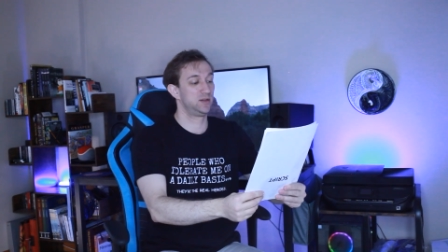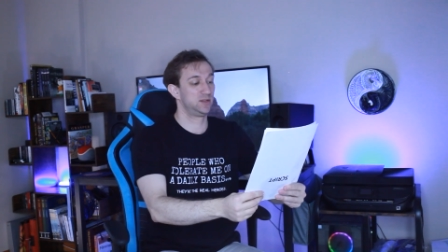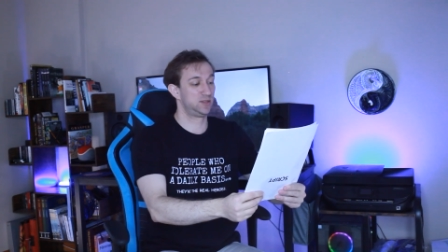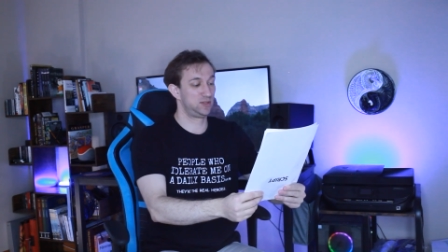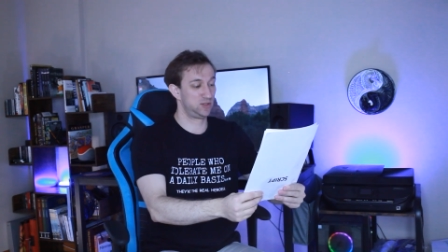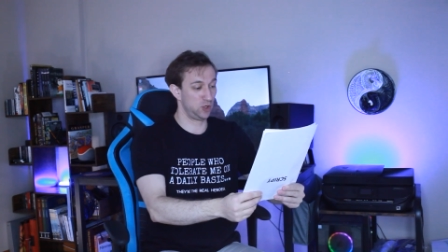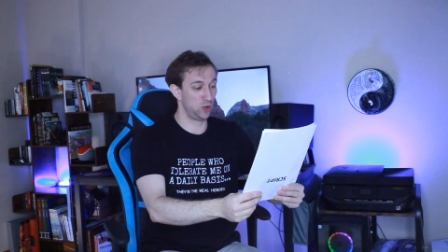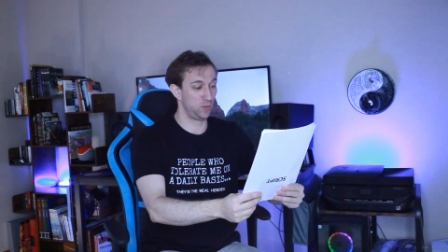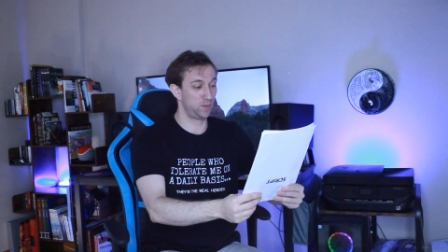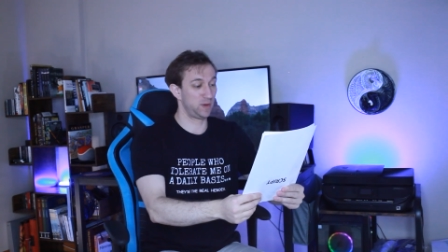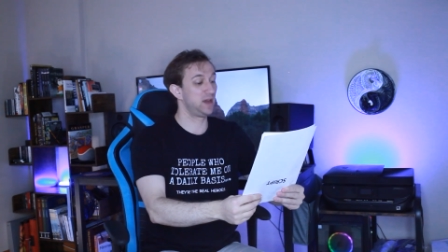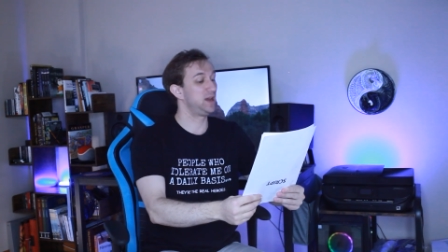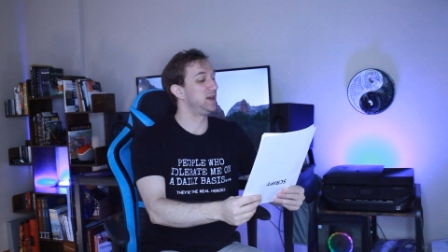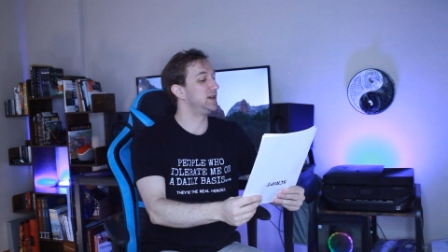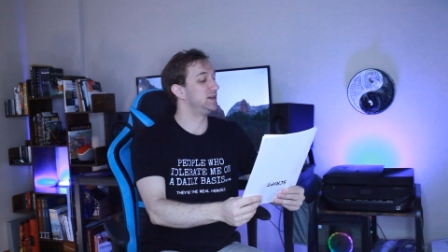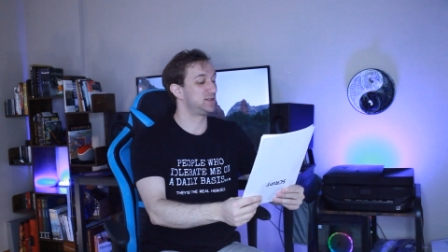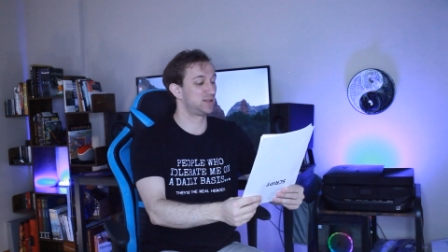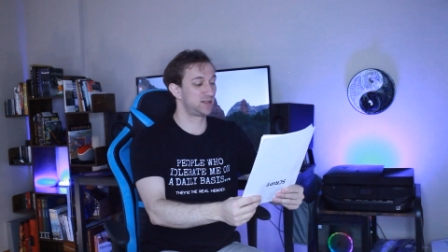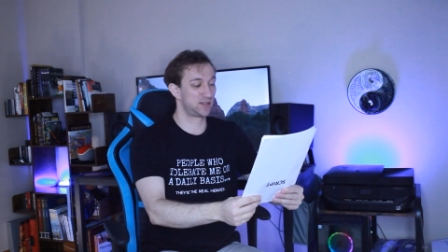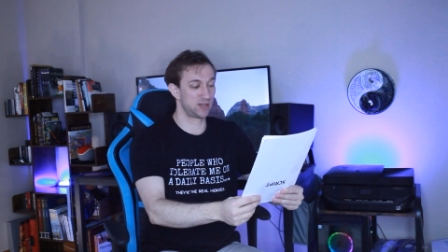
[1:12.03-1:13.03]
soup
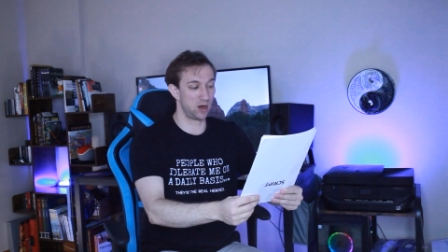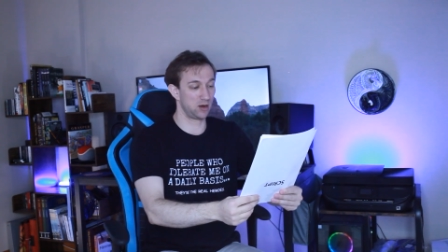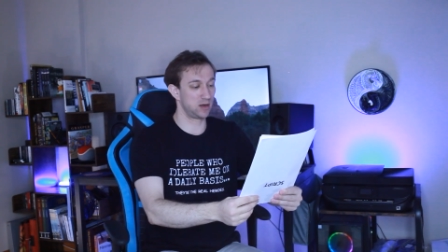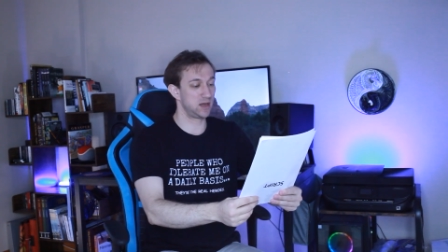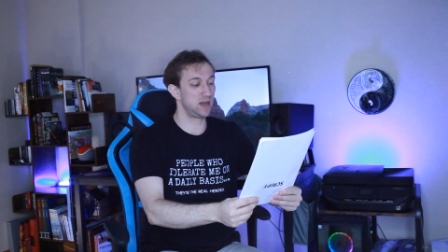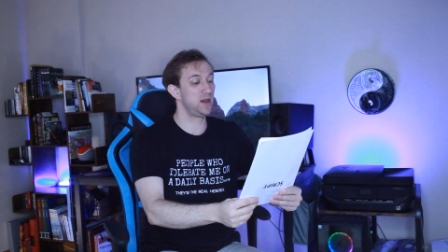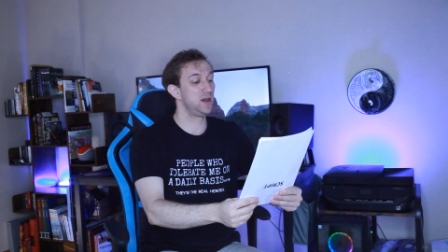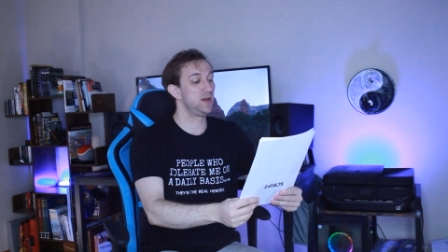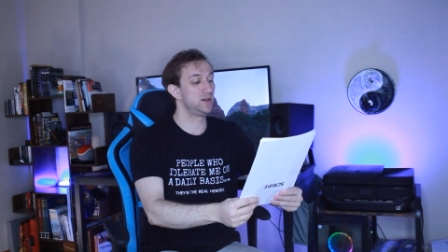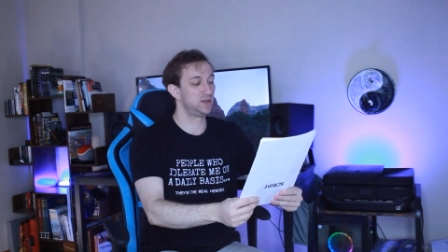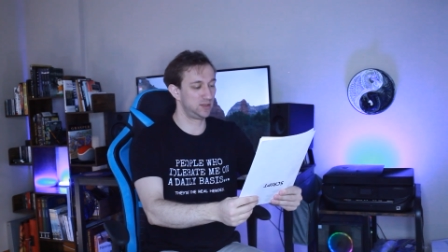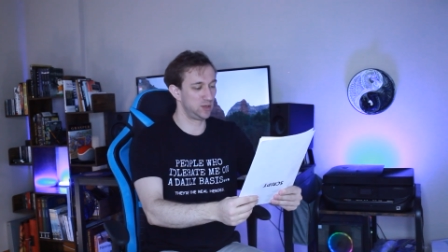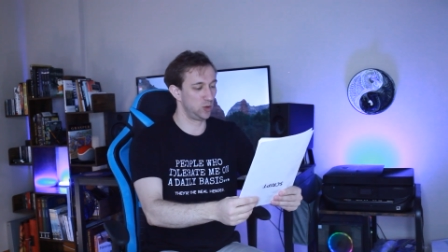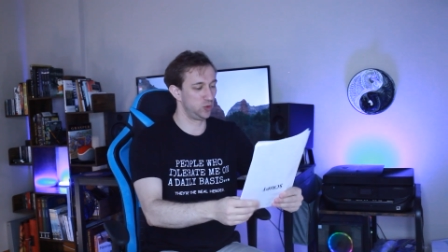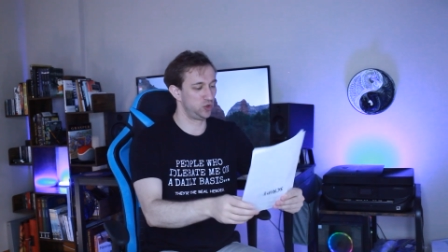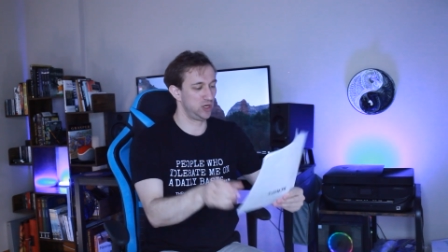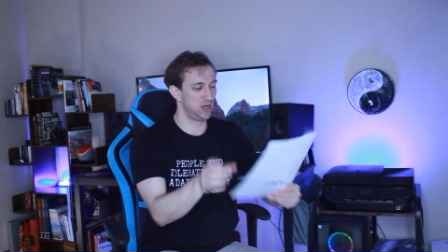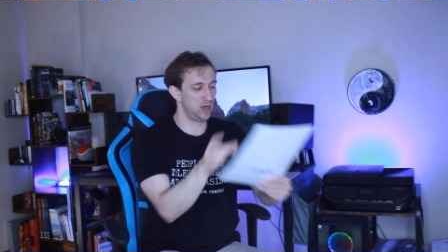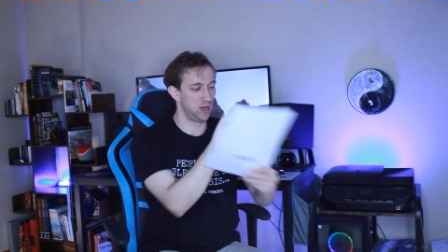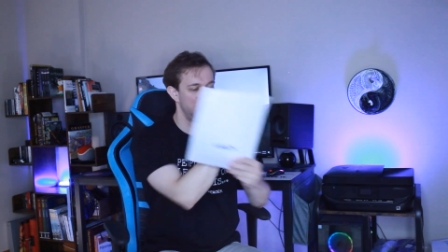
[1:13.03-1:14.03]
is soggy
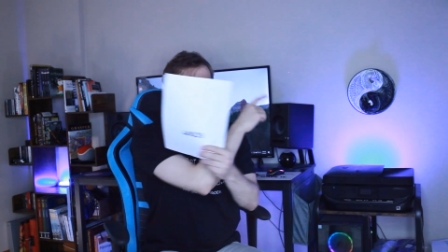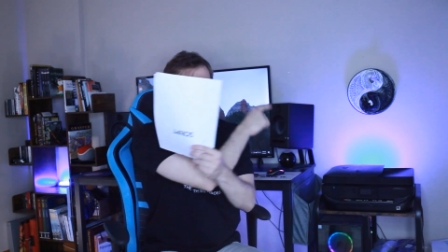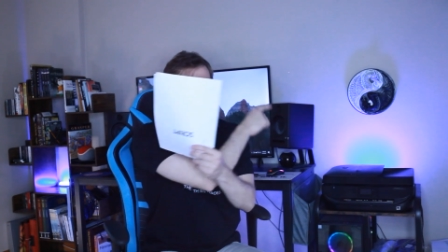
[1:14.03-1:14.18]
sushi.